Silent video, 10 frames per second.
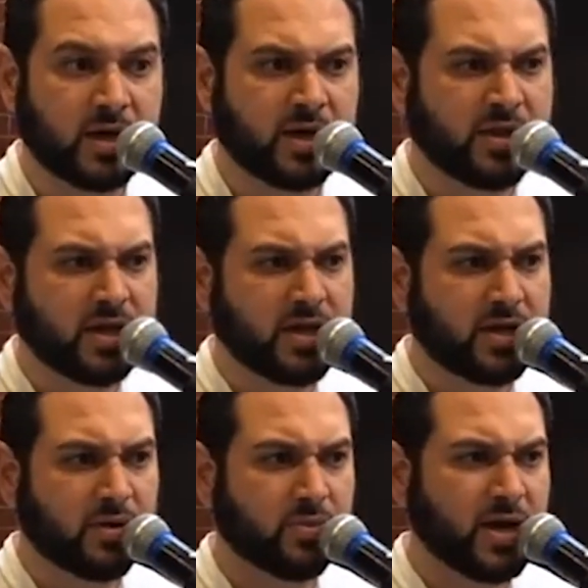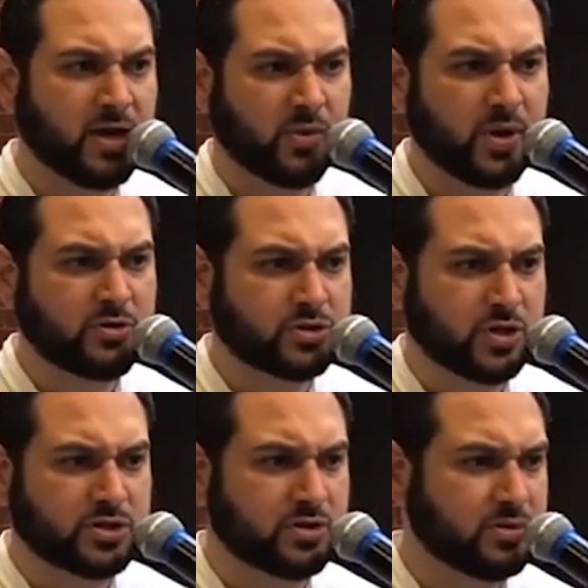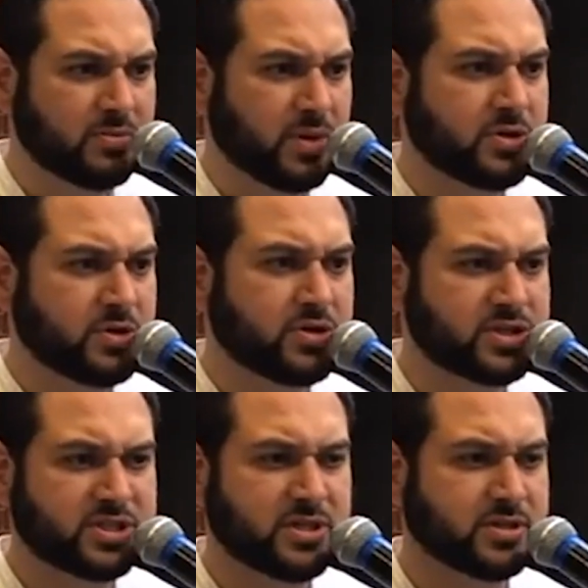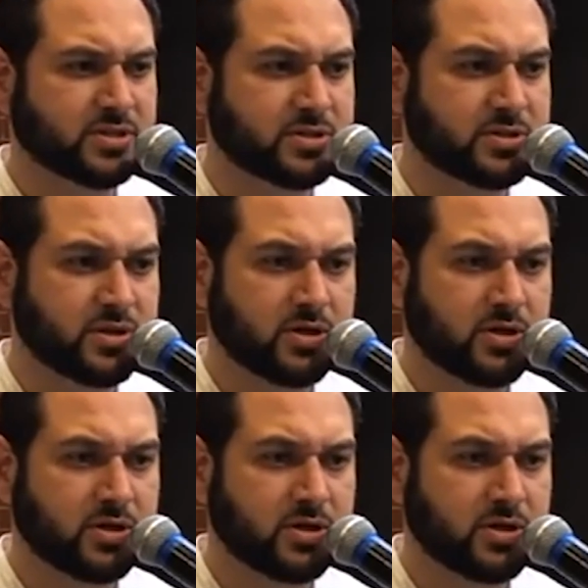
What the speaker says: they right away you start to remember your sins.